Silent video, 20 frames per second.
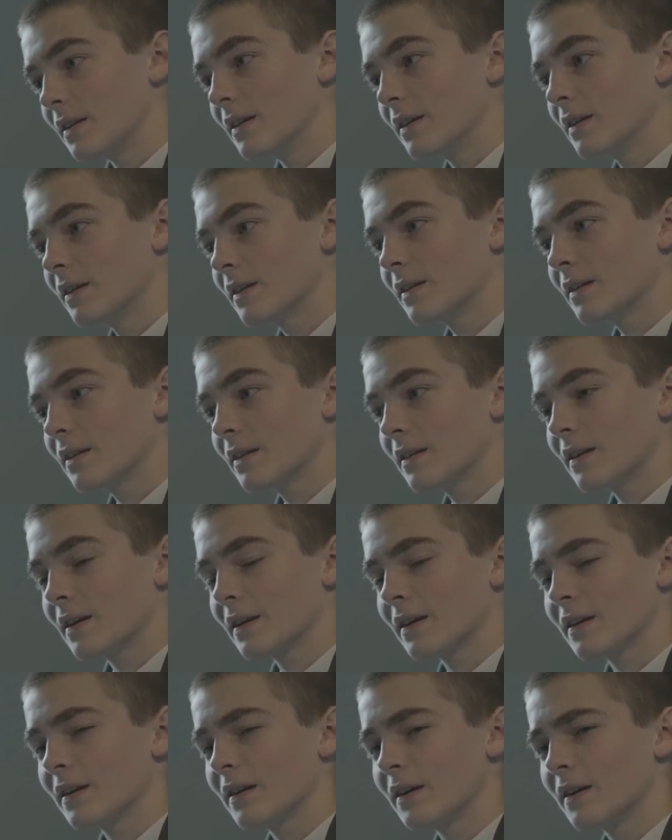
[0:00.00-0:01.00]
Yeah.
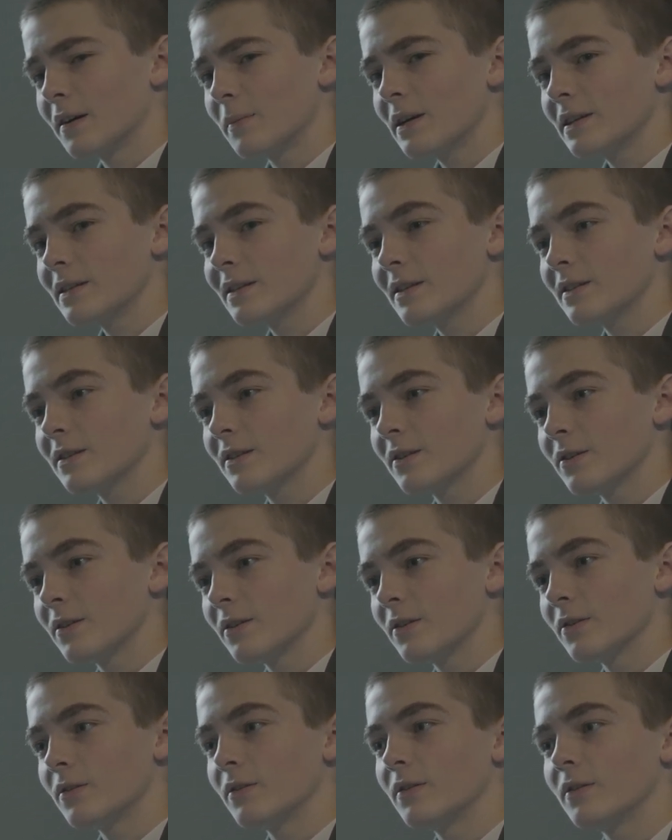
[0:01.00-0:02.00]
Like uh, my
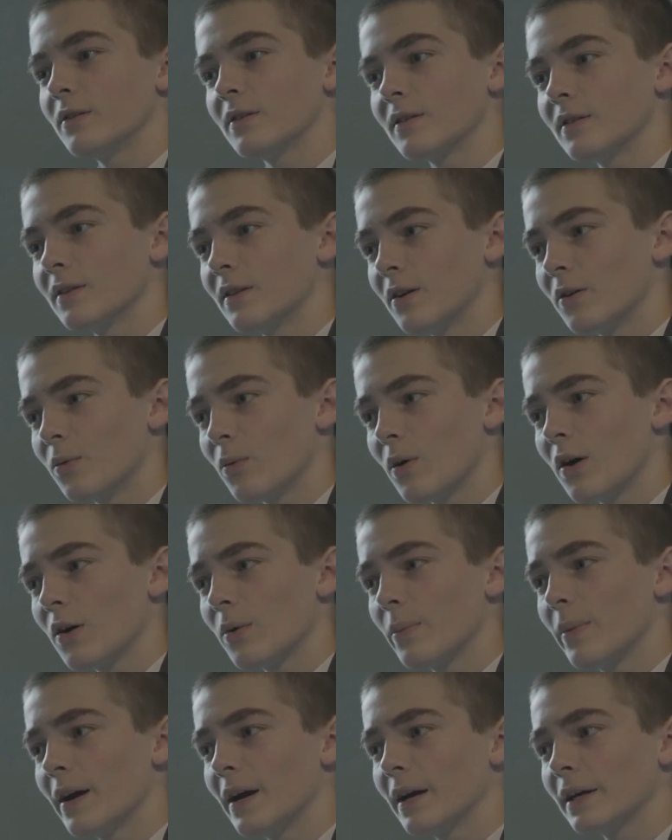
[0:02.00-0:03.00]
sister, a while
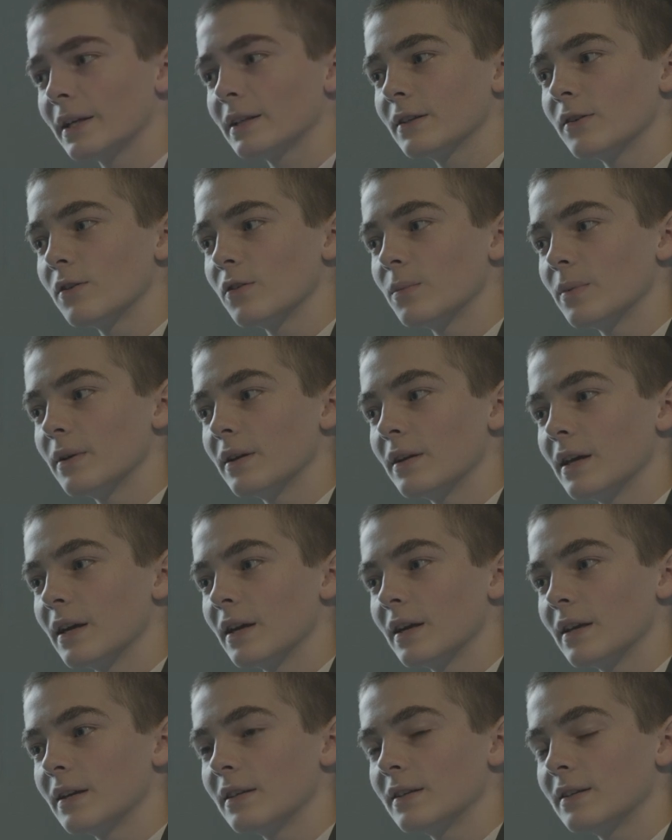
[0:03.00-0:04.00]
back, told me
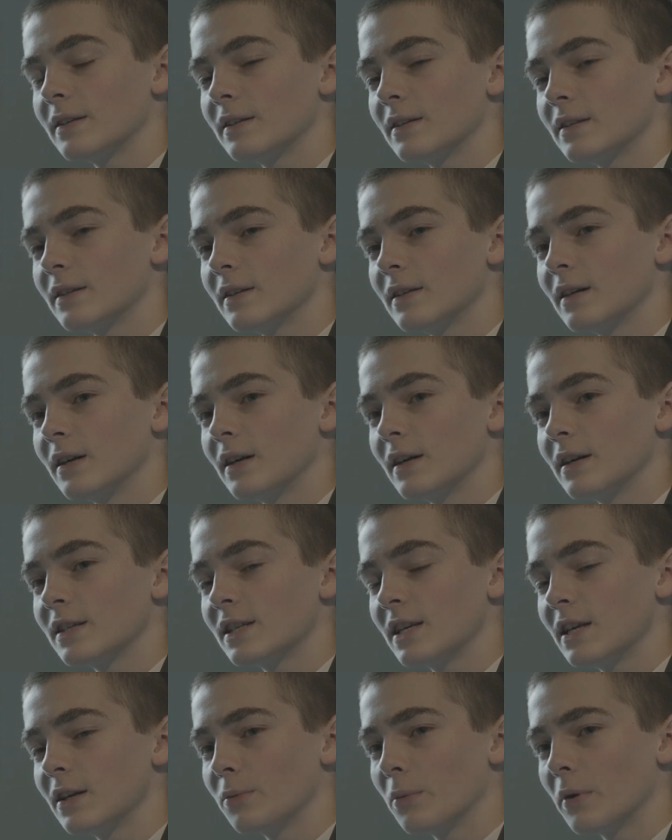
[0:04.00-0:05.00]
that uh,
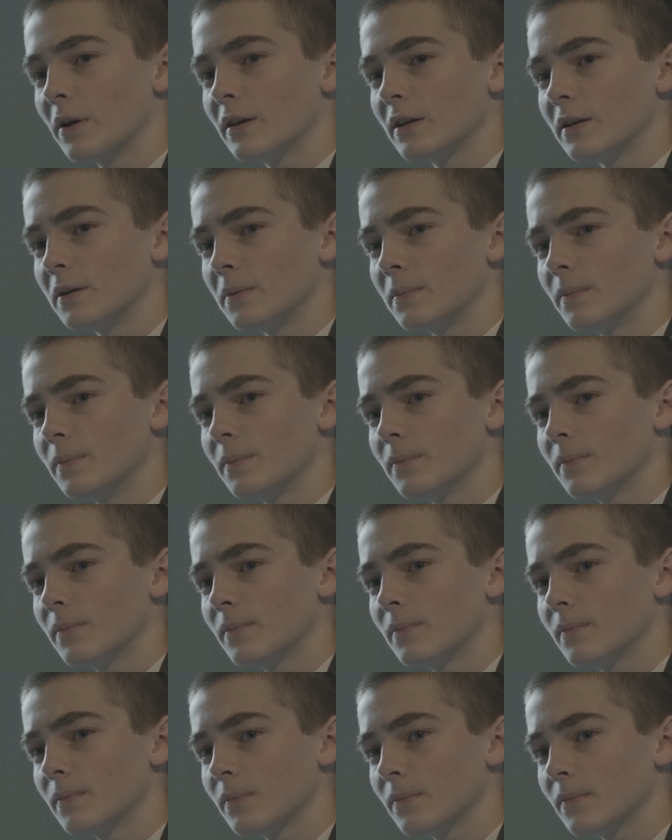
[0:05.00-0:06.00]
she had written him.
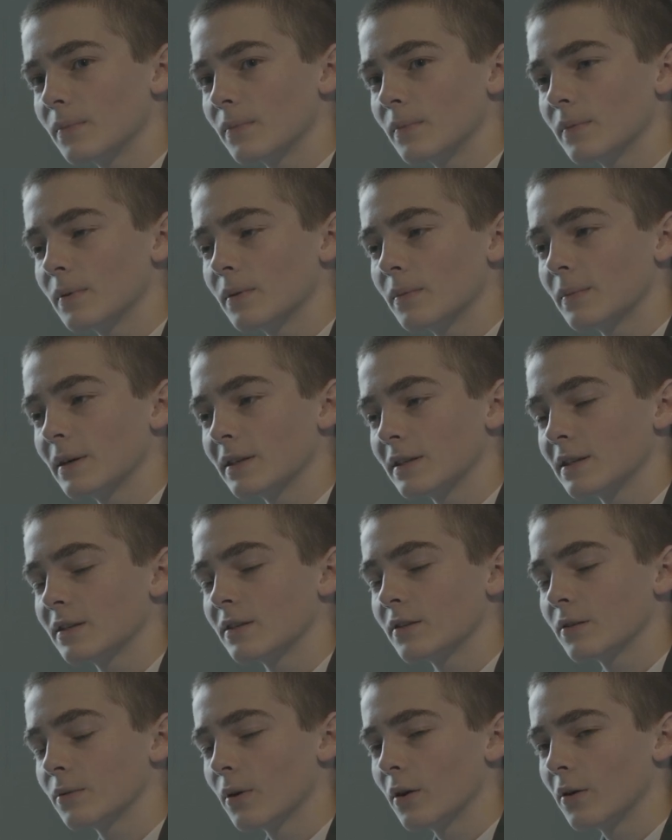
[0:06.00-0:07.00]
My
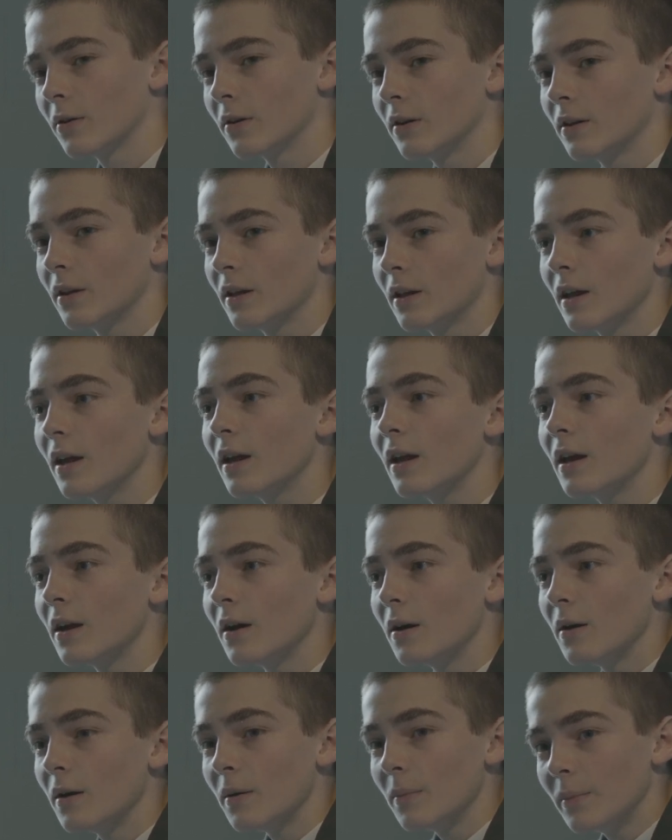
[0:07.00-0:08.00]
sister Rowan,
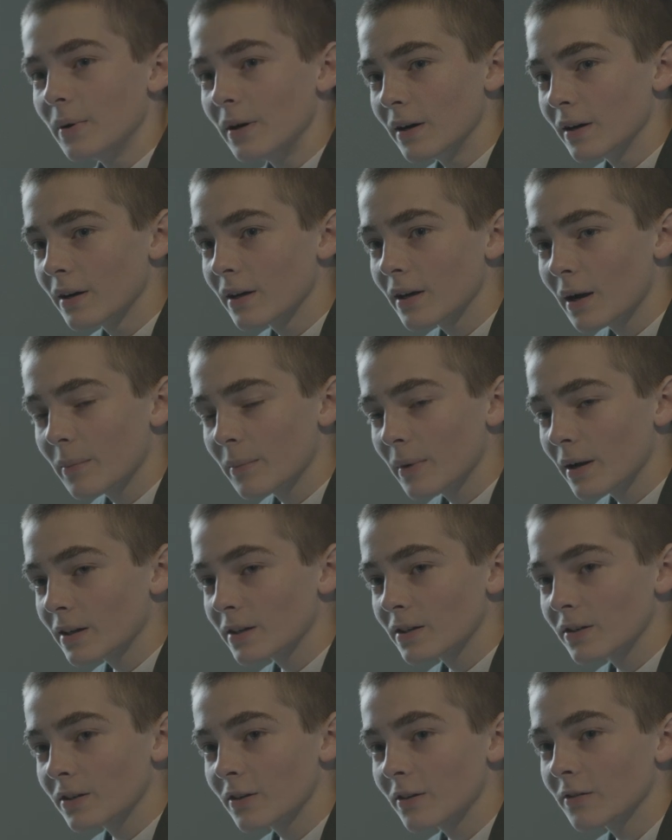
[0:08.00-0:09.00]
but I'm not
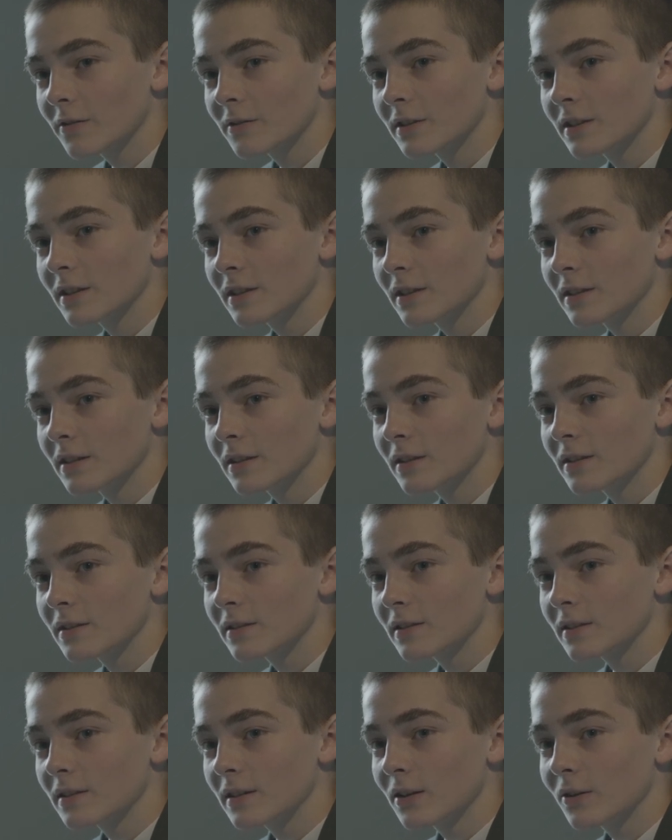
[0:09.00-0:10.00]
sure if
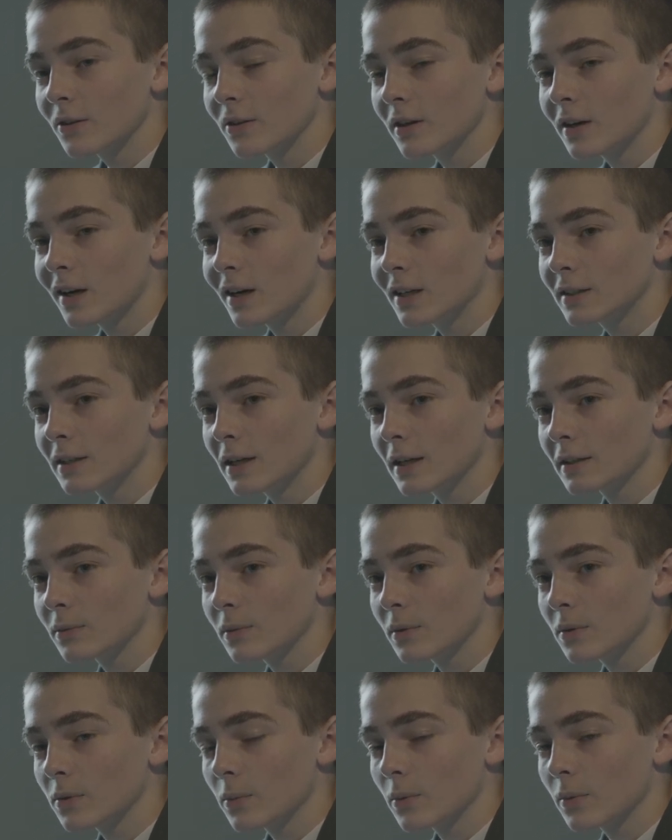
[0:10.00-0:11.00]
she's still in contact
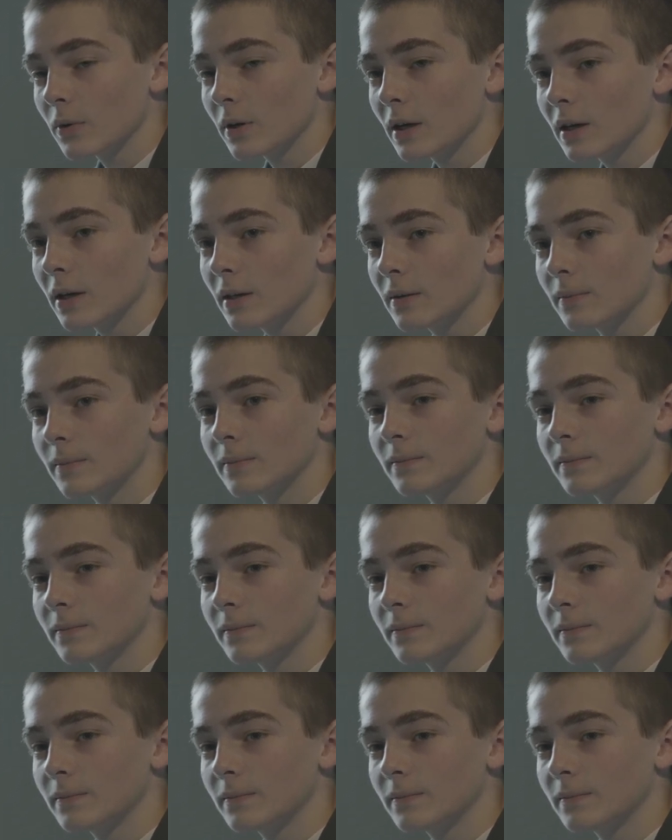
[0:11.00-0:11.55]
with him or not.